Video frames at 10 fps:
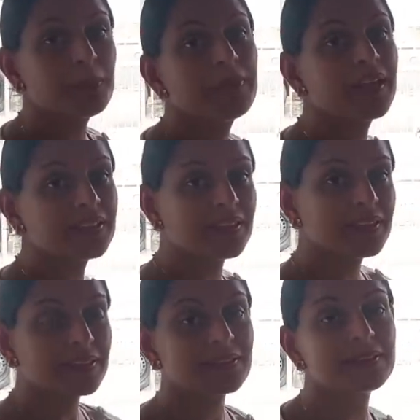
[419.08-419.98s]
what plant I
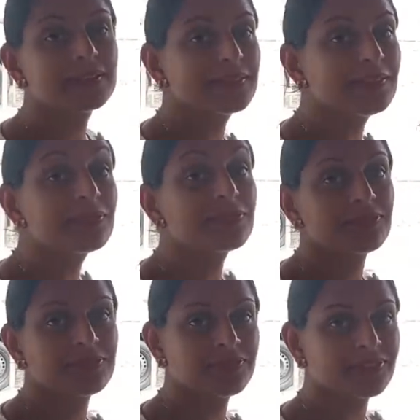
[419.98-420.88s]
could keep
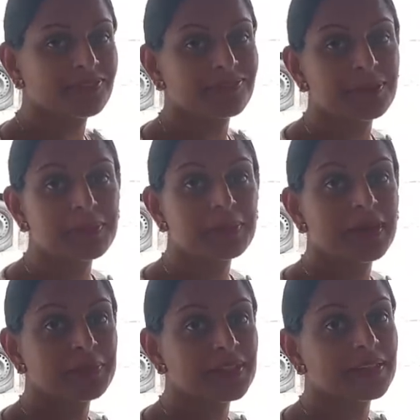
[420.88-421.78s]
from your
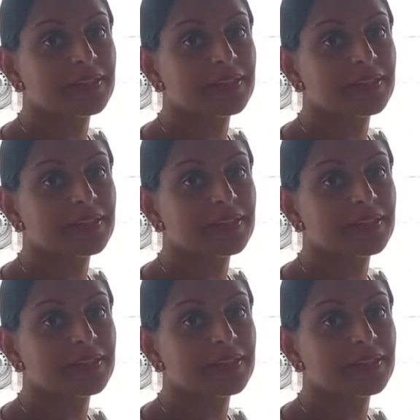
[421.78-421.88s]
mommy.